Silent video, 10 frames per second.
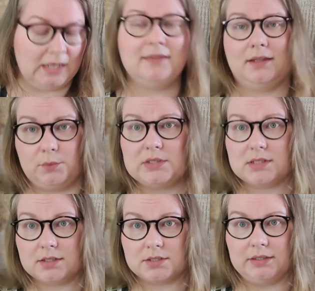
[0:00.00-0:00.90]
And that was
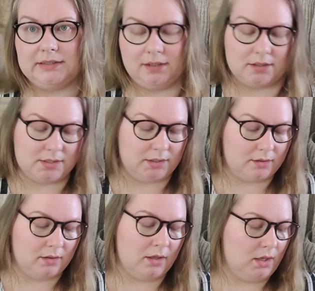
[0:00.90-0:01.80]
actually the
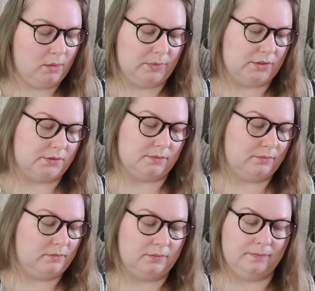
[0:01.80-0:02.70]
idea, because
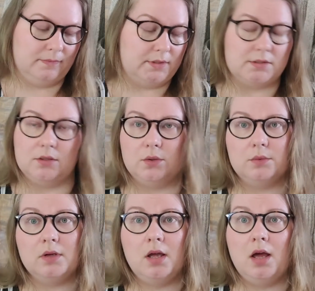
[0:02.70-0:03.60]
there's
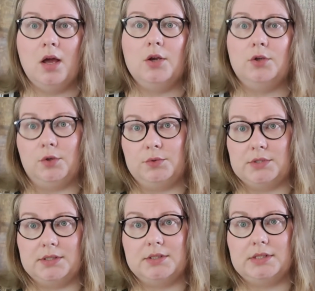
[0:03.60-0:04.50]
no
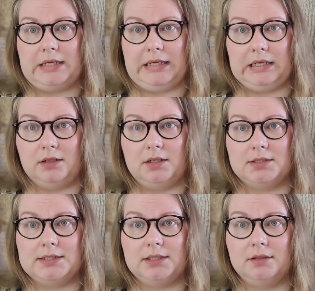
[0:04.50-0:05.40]
sense in
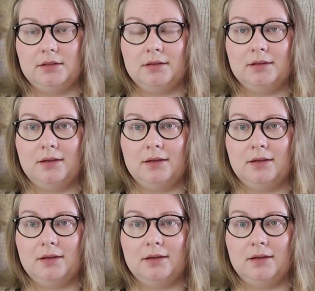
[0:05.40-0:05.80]
knitting